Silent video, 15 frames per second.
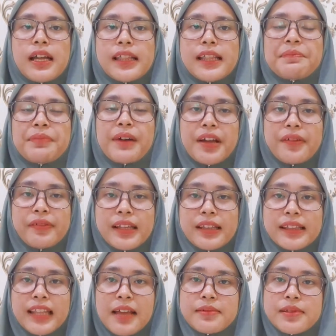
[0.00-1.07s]
The
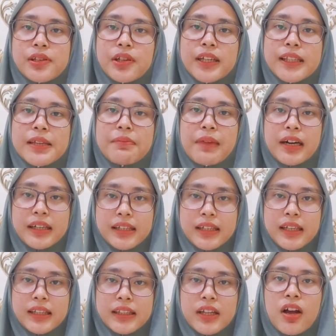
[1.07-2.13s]
private debt security market